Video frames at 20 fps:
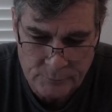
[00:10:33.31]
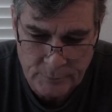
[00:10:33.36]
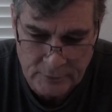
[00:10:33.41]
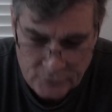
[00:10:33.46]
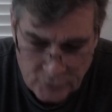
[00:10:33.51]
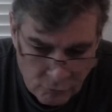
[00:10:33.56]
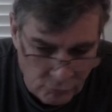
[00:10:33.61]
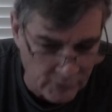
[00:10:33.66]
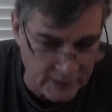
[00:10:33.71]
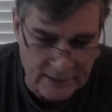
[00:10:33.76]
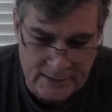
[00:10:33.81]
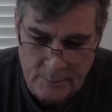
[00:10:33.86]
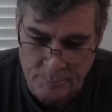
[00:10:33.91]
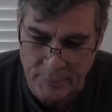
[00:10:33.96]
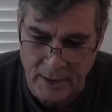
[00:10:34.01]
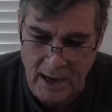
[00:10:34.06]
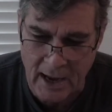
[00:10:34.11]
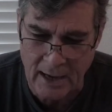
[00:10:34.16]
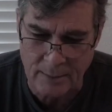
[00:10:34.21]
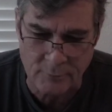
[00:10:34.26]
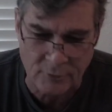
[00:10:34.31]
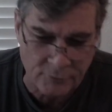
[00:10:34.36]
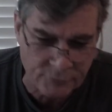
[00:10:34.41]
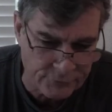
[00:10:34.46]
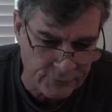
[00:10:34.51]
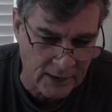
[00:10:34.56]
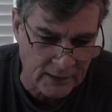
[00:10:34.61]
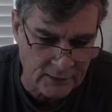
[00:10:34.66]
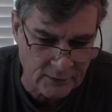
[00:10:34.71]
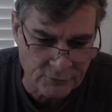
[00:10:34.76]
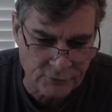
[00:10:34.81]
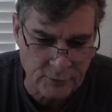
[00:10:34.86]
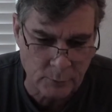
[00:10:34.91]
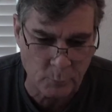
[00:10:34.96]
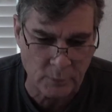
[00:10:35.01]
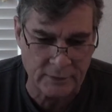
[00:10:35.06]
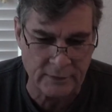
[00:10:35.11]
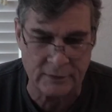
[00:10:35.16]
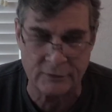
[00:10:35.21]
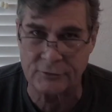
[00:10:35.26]
but to read the Bible, fellowship
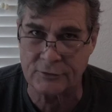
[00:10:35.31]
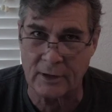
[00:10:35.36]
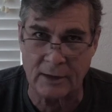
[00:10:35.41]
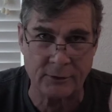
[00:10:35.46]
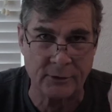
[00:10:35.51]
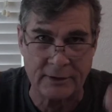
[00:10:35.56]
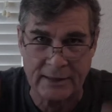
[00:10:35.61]
with each other,